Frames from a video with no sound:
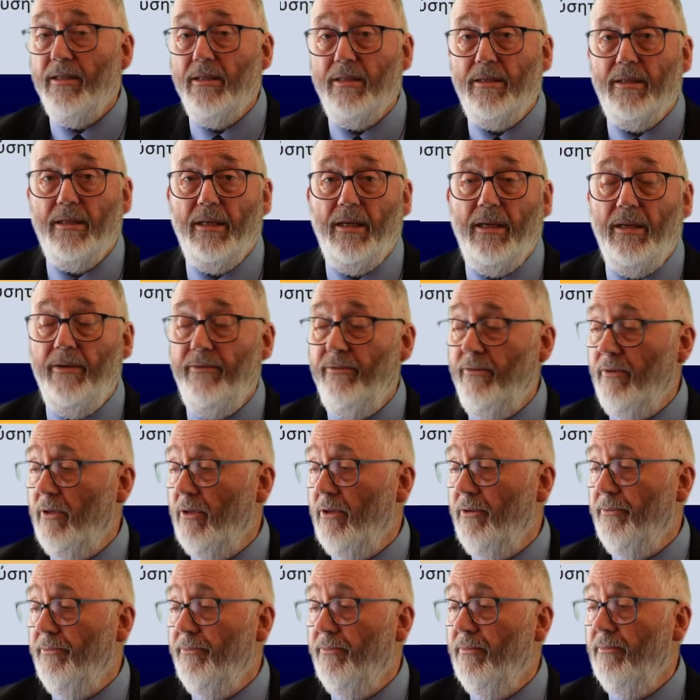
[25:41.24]
deceive
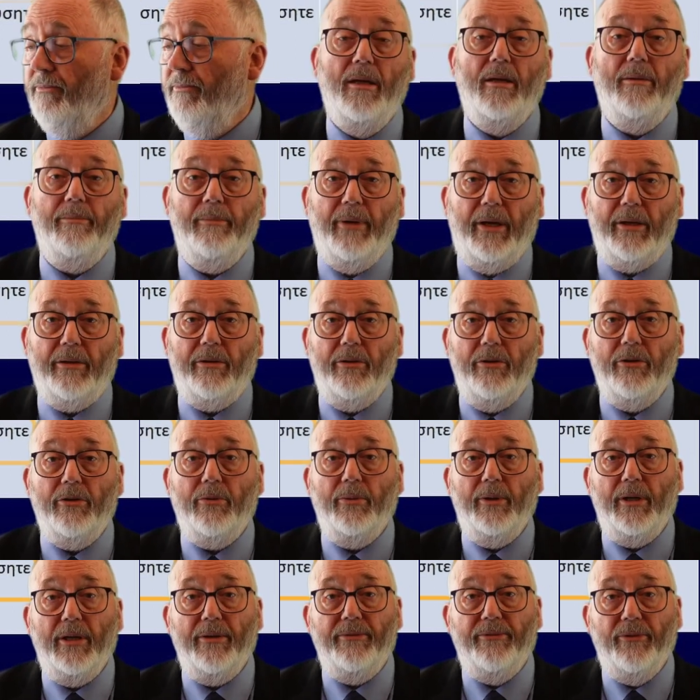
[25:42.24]
you. Matthew
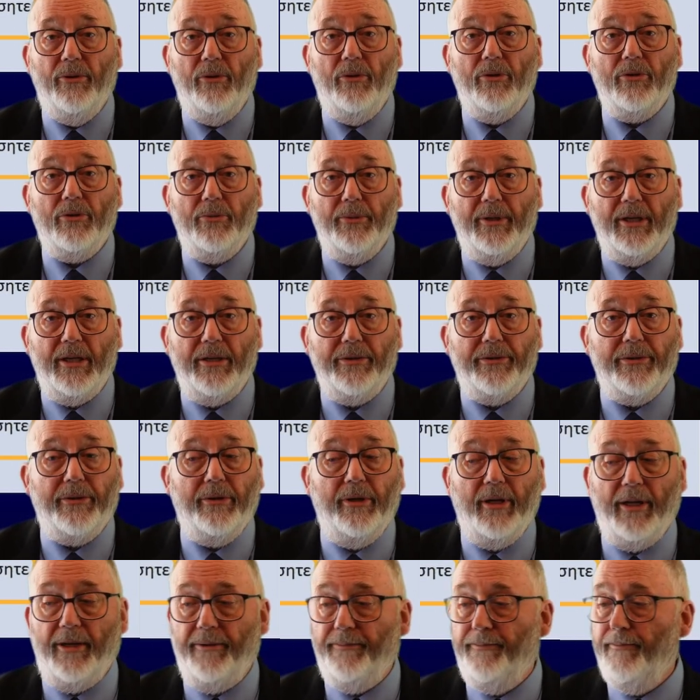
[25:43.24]

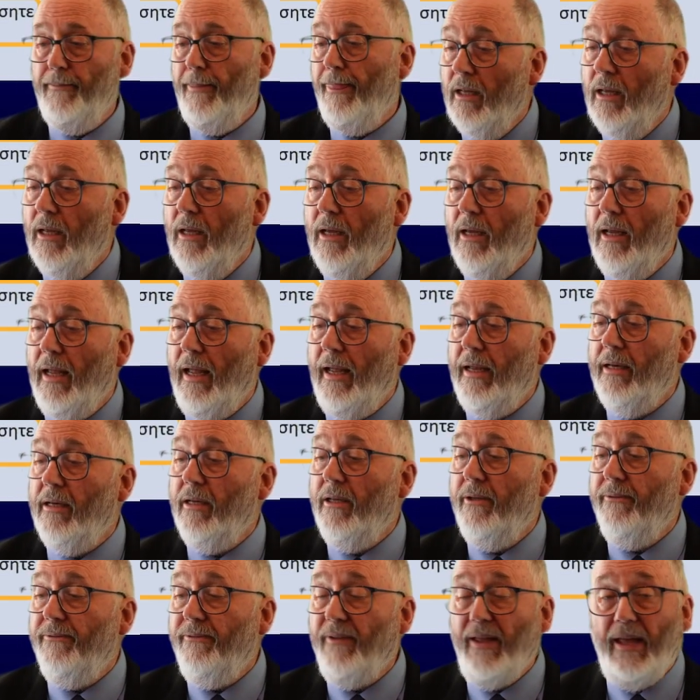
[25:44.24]
24:23. And
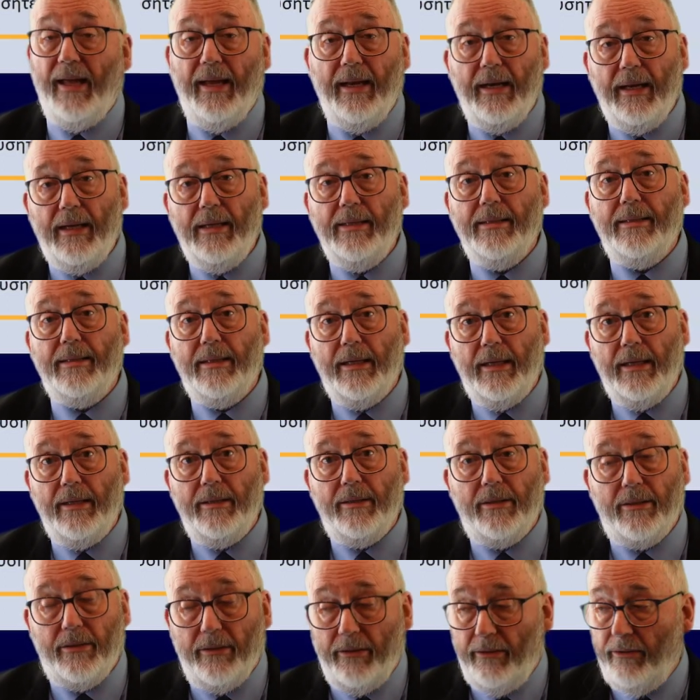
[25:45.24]
if any
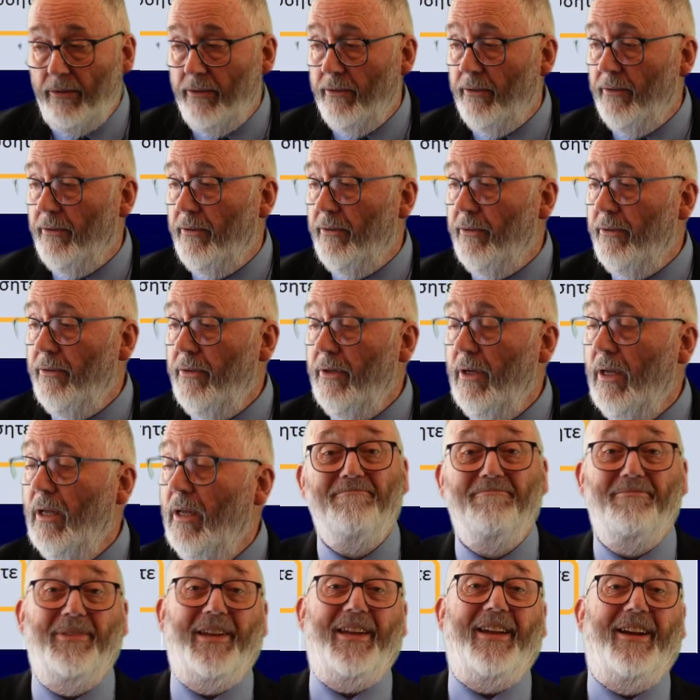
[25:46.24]
says to you,
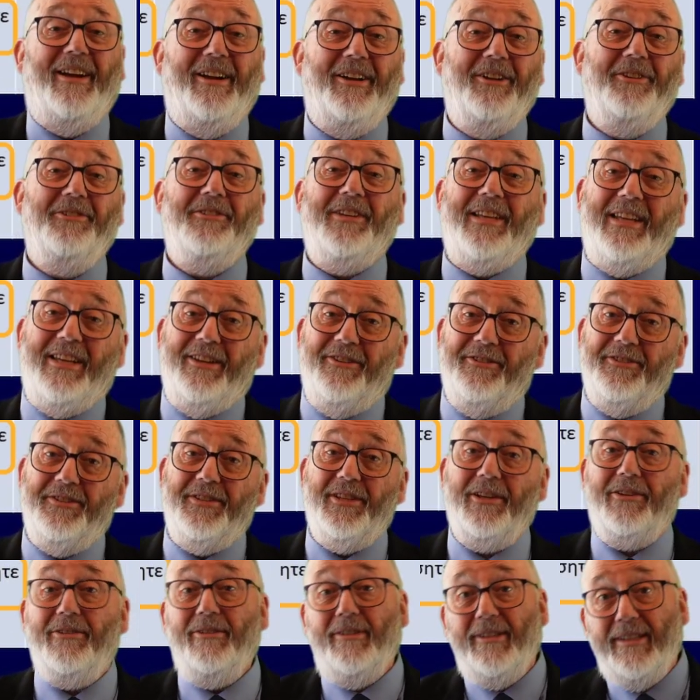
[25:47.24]
behold, here is
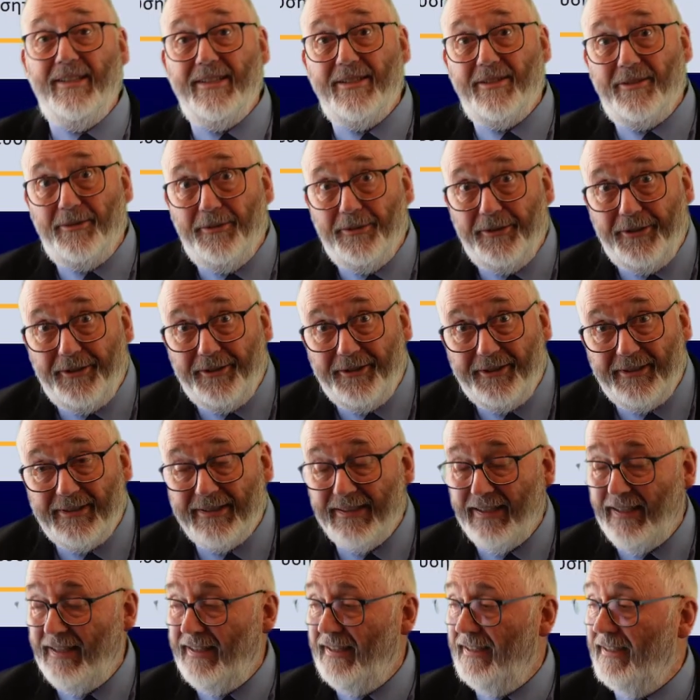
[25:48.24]
the Christ, or
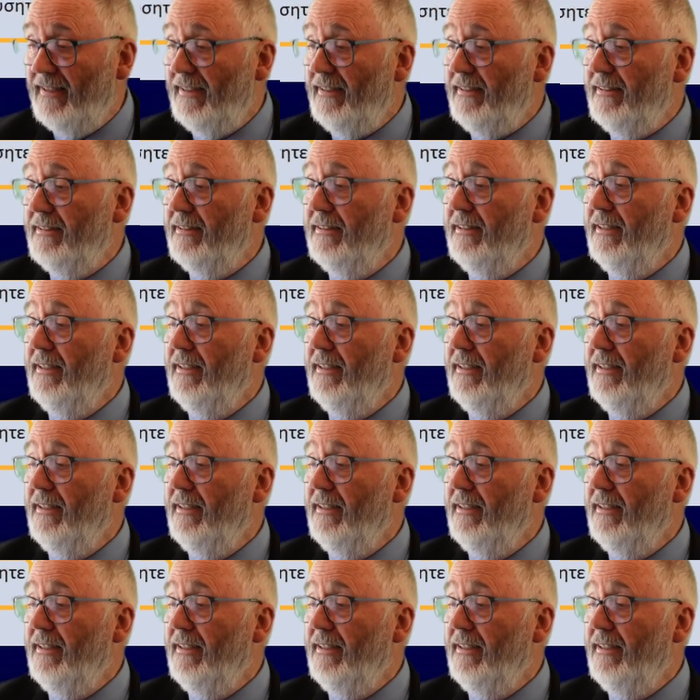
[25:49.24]
here,